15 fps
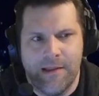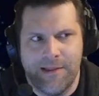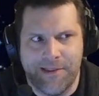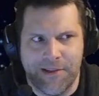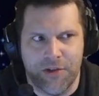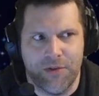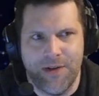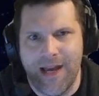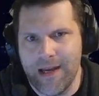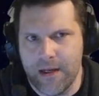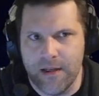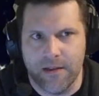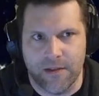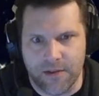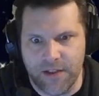they're not
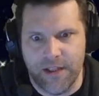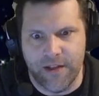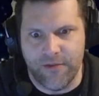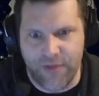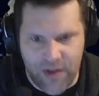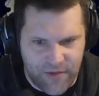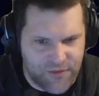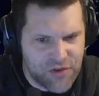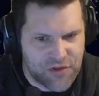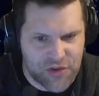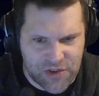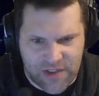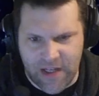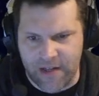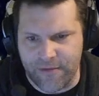going to live if you
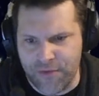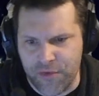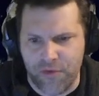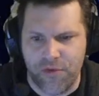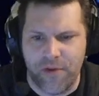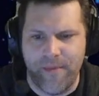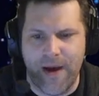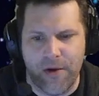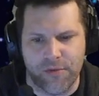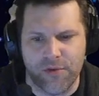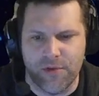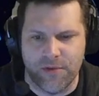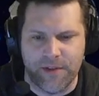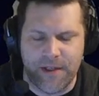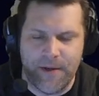just kind of throw them out
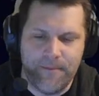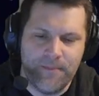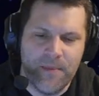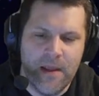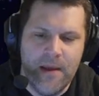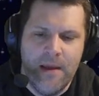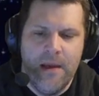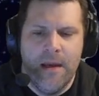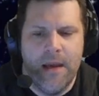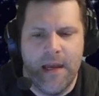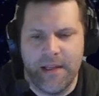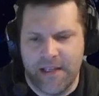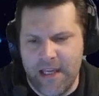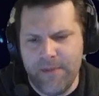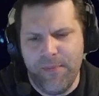early.
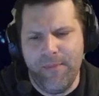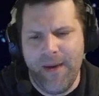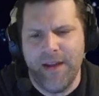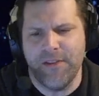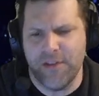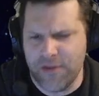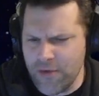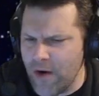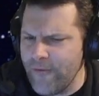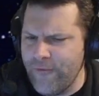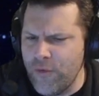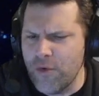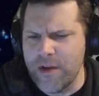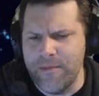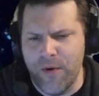And keep in mind that they're on
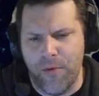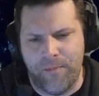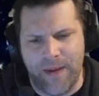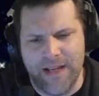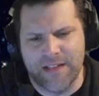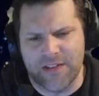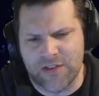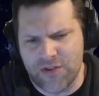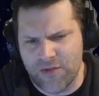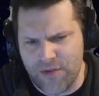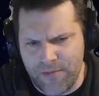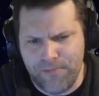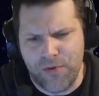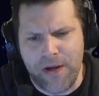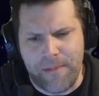40 mil bases, so
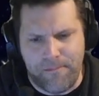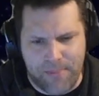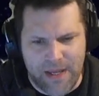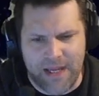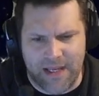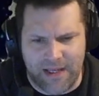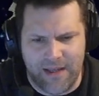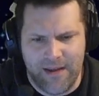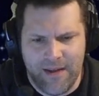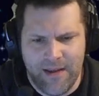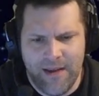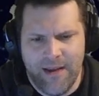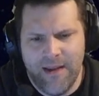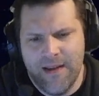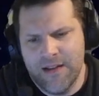they're pretty big.
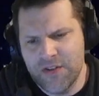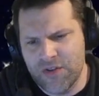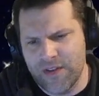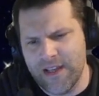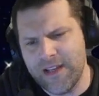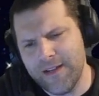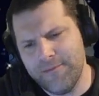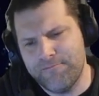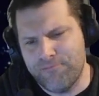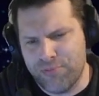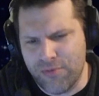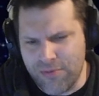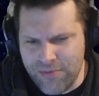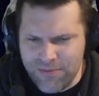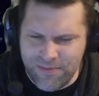So they could
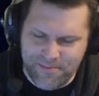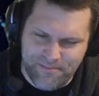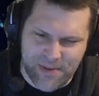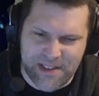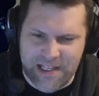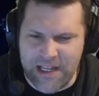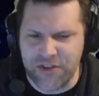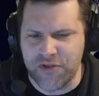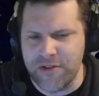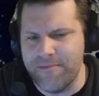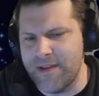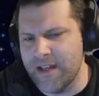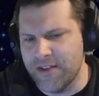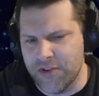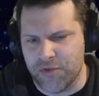potentially
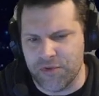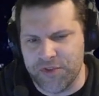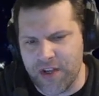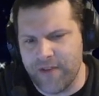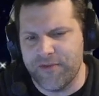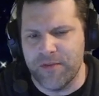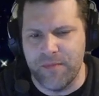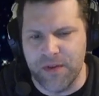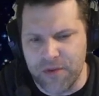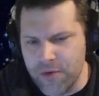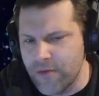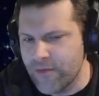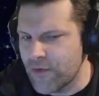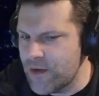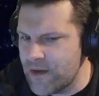be a little tough to
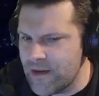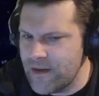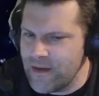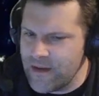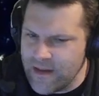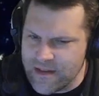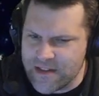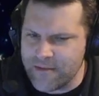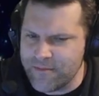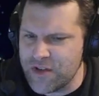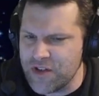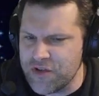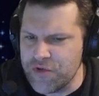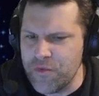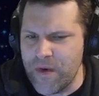maneuver in some
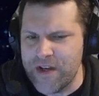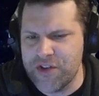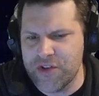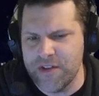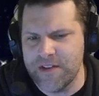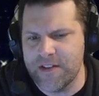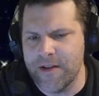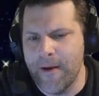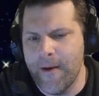situations.